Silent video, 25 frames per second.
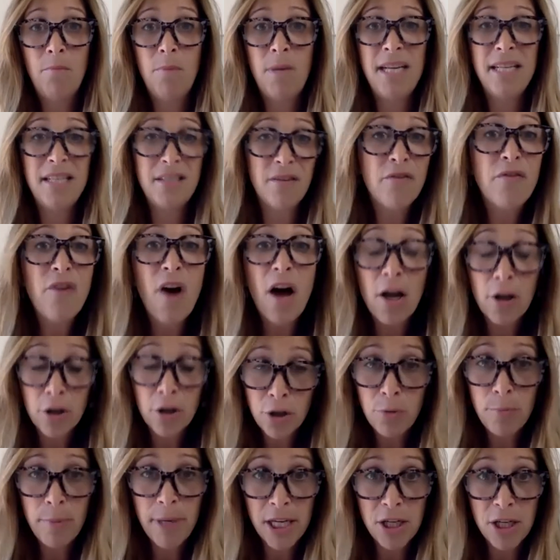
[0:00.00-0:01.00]
it's a
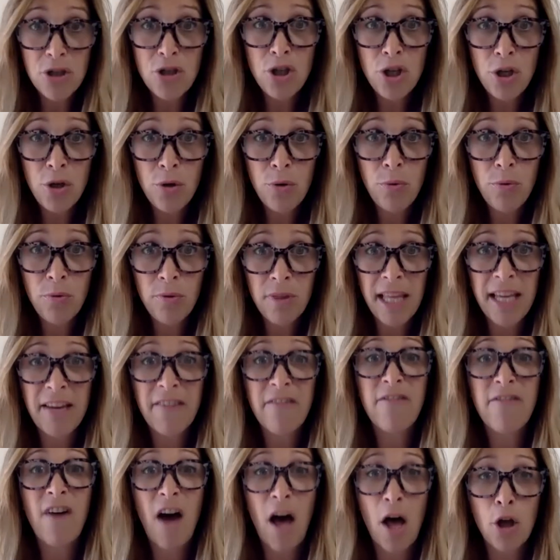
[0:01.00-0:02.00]
volume issue.
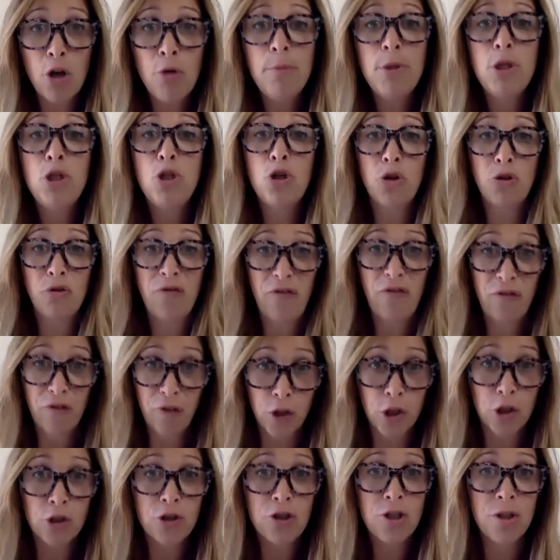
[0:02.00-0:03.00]
Like volume is your
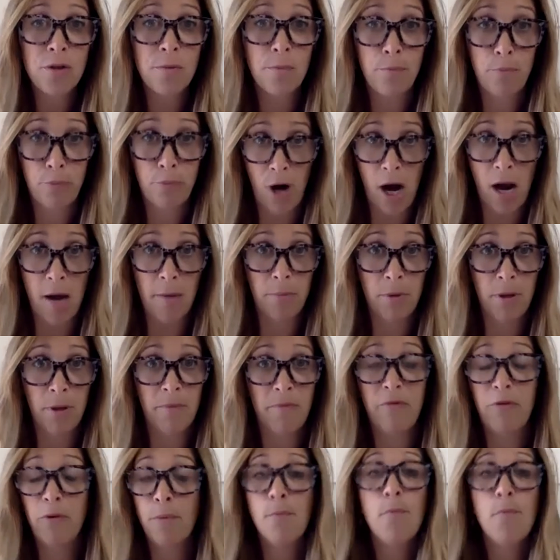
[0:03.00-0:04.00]
first
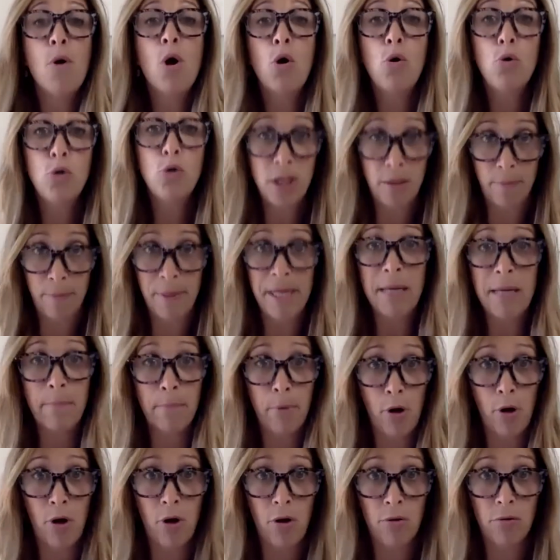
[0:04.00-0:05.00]
problem for most
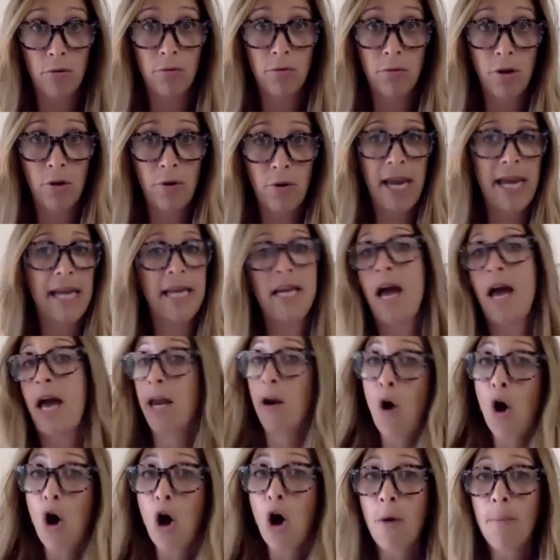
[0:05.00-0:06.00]
people. Okay,
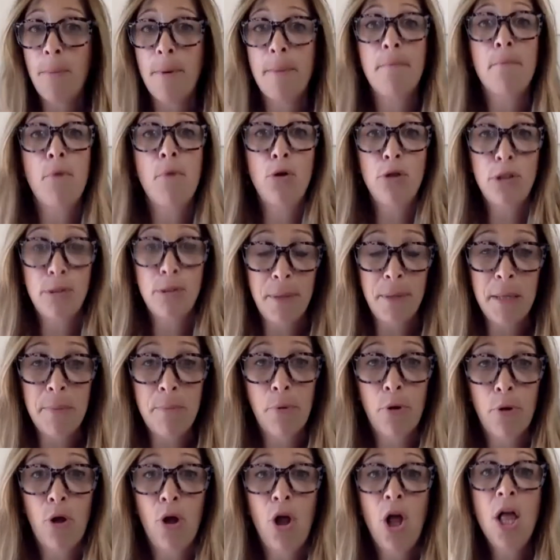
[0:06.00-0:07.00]
not all, but most
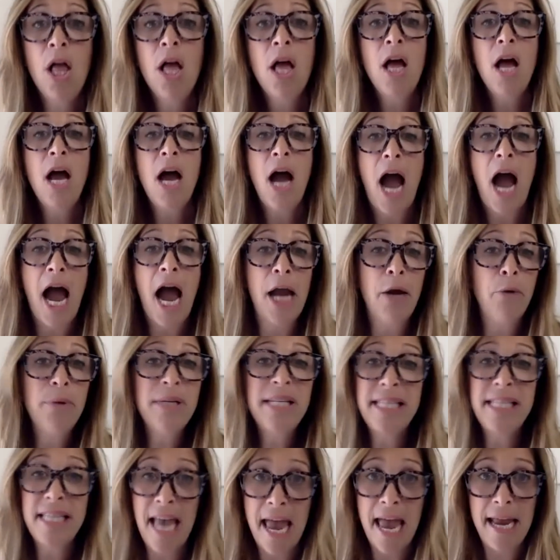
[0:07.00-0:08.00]
people. I
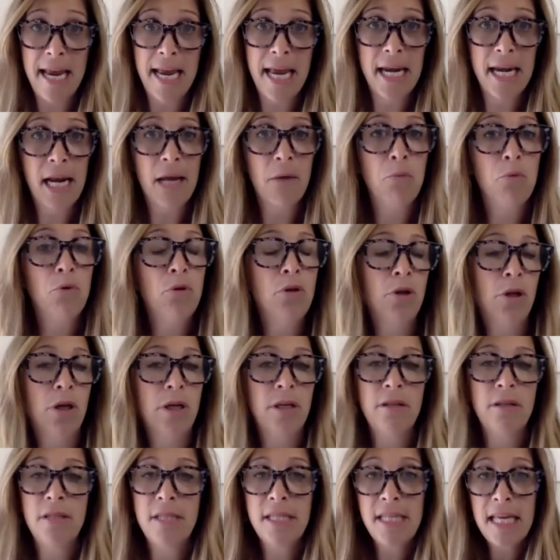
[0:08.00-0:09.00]
always say, and I will
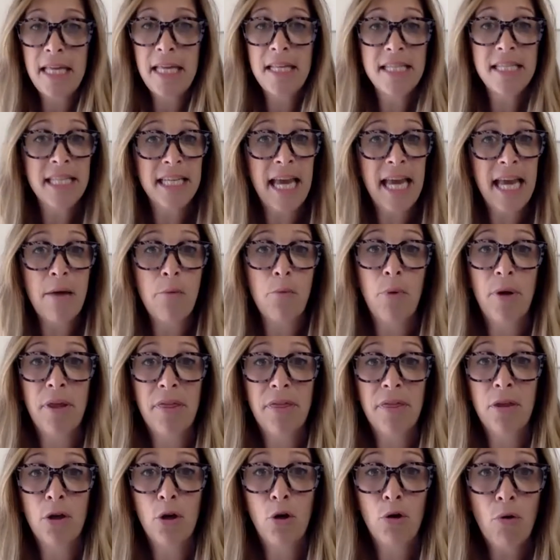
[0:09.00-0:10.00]
say this again
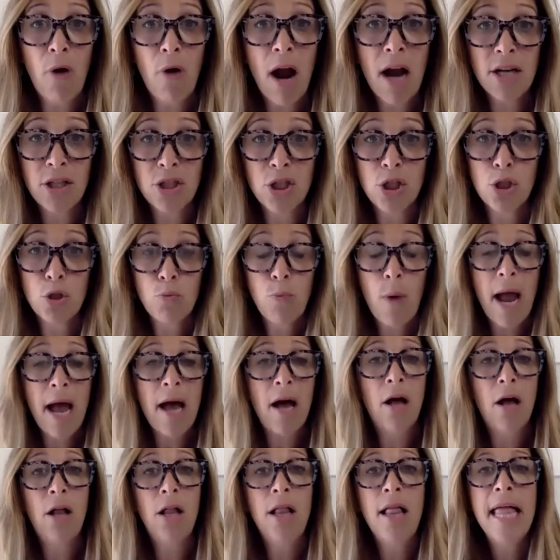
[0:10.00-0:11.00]
with the garage as
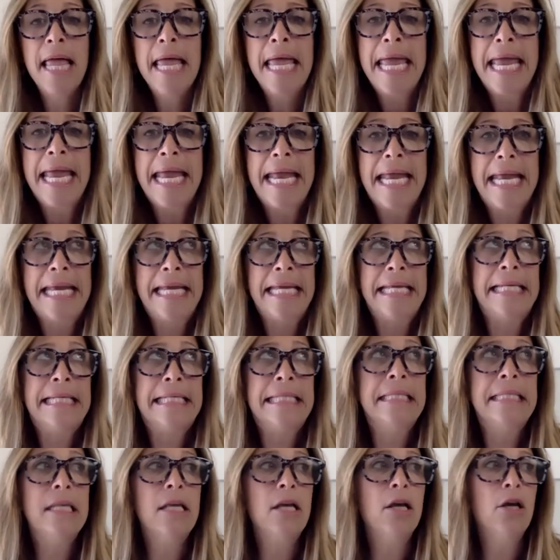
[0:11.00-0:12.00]
well,
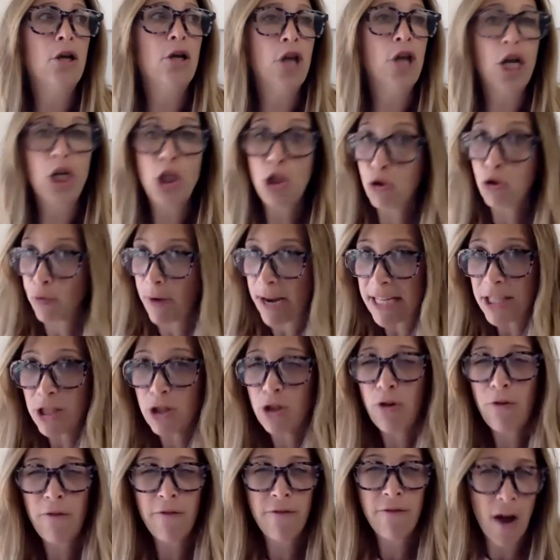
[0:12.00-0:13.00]
is
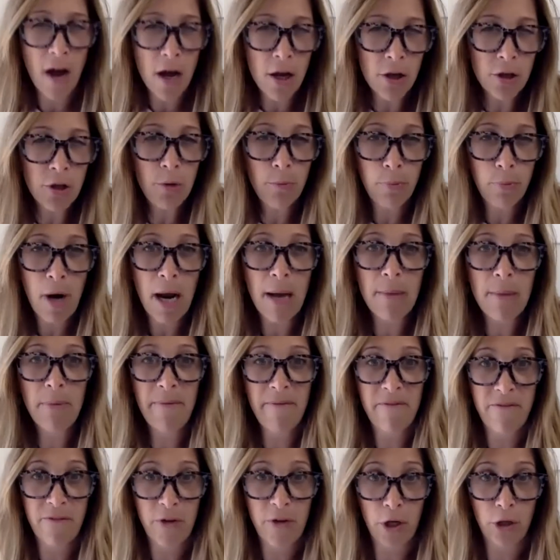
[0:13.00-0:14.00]
address your volume
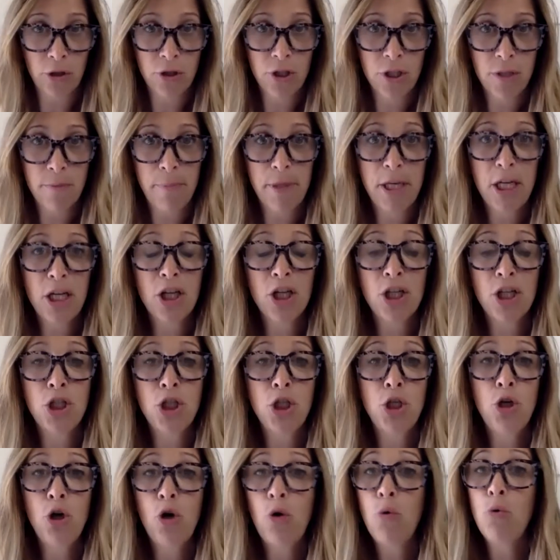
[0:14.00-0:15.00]
problem first
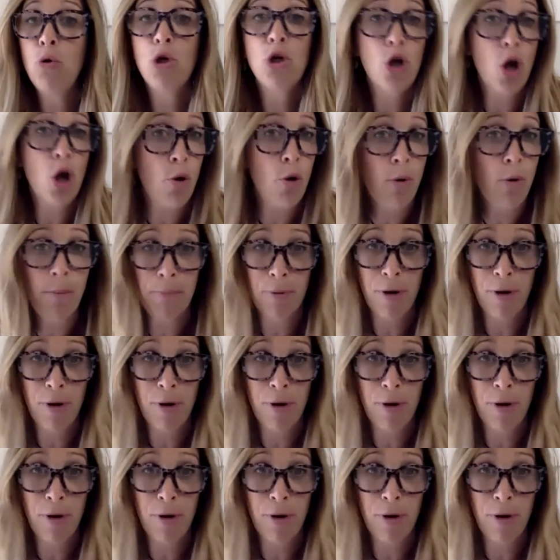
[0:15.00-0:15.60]
because you don't know what